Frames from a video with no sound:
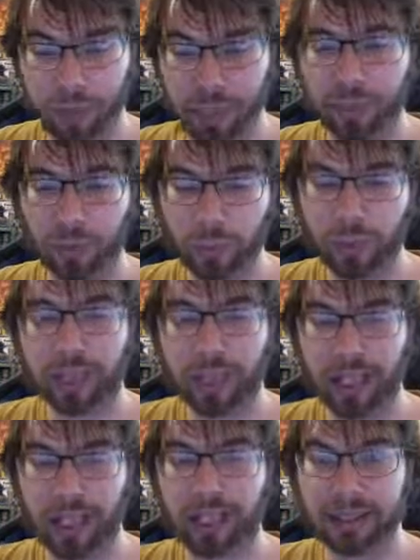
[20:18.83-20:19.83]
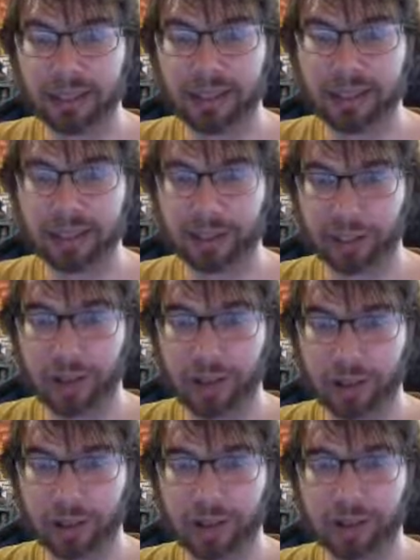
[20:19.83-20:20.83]
would like to see this
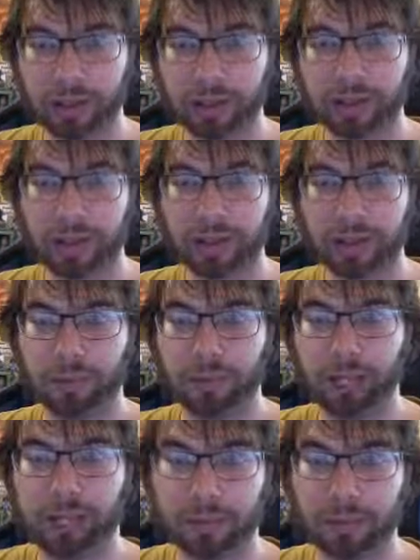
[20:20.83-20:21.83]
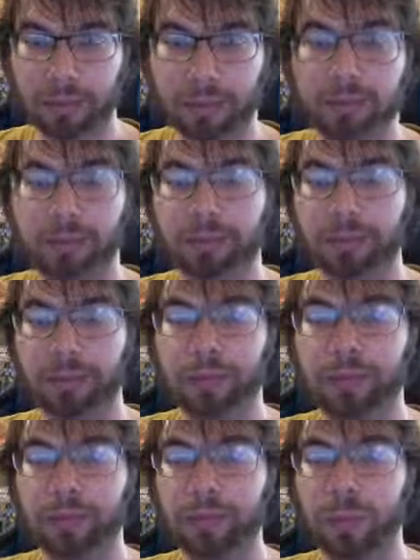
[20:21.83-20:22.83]
card make some
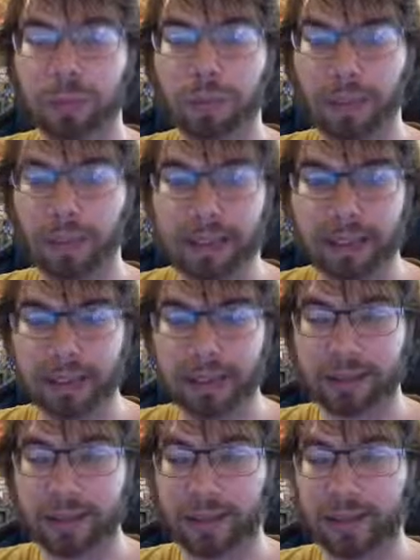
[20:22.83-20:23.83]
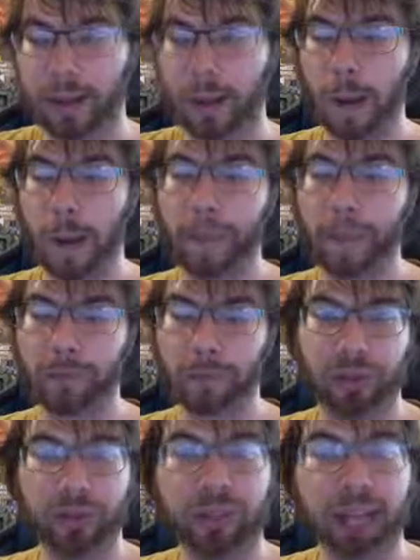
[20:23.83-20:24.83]
cool plays, but
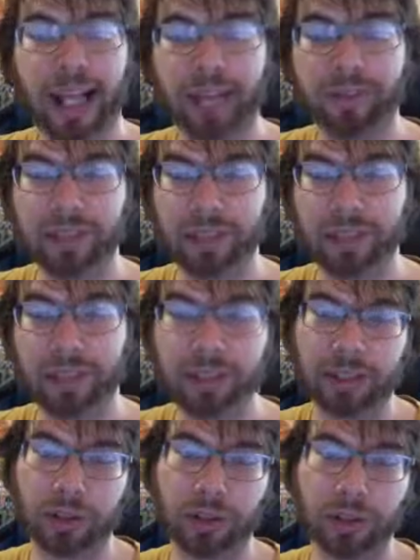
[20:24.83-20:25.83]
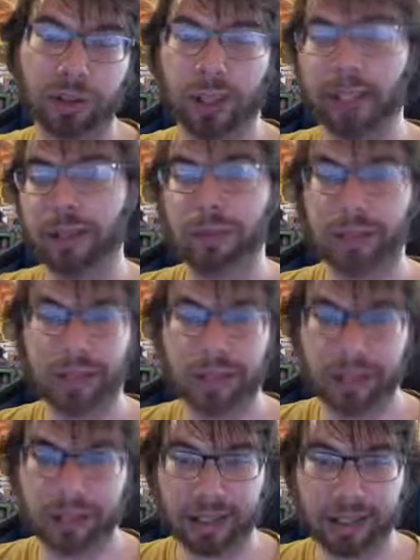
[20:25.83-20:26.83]
you're gonna have to get incredibly
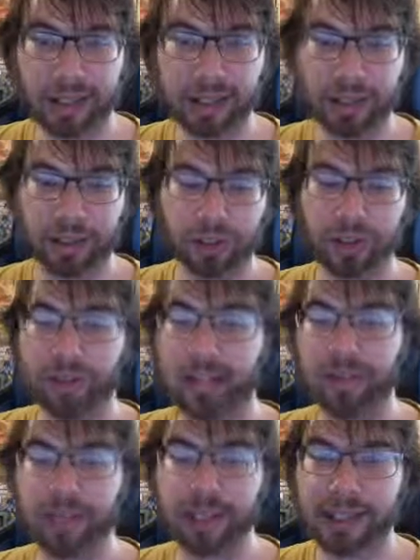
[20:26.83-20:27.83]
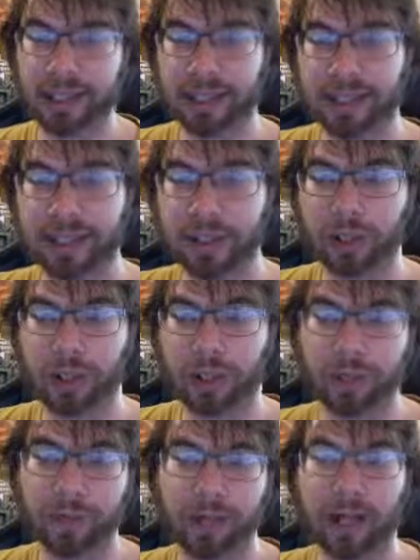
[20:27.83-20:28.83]
lucky. You're gonna have to Destiny draw
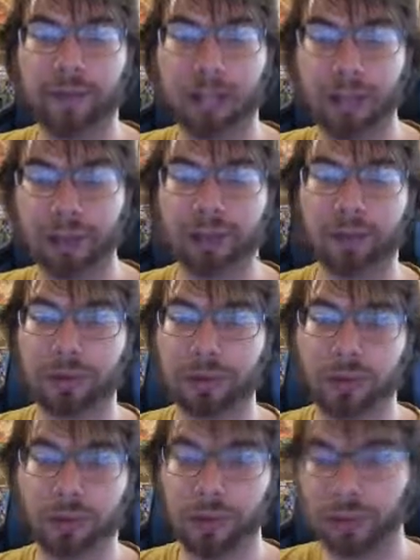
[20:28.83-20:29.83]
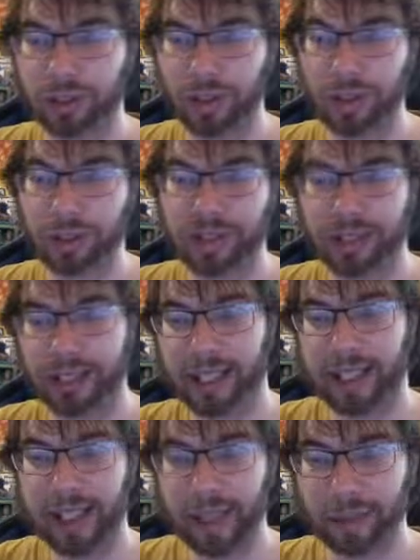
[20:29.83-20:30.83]
like 5 times in a row, which obviously
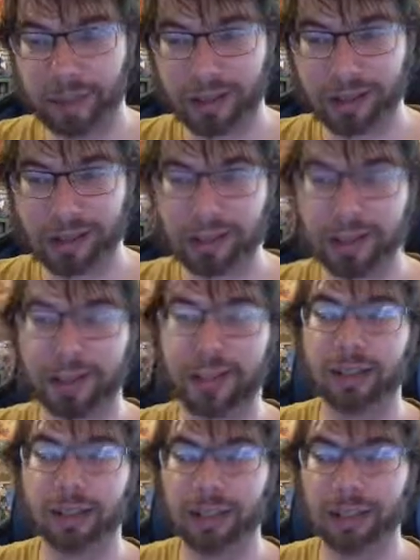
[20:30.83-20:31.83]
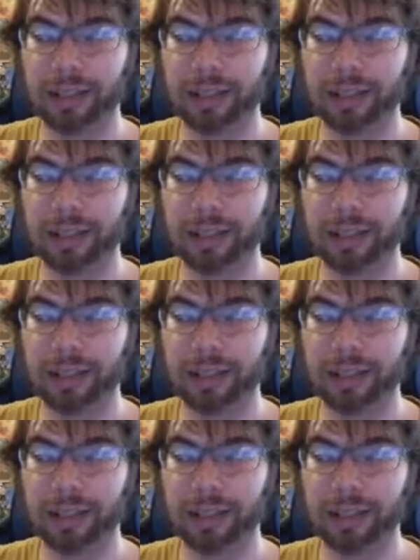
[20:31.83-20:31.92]
can't happen because they nerfed it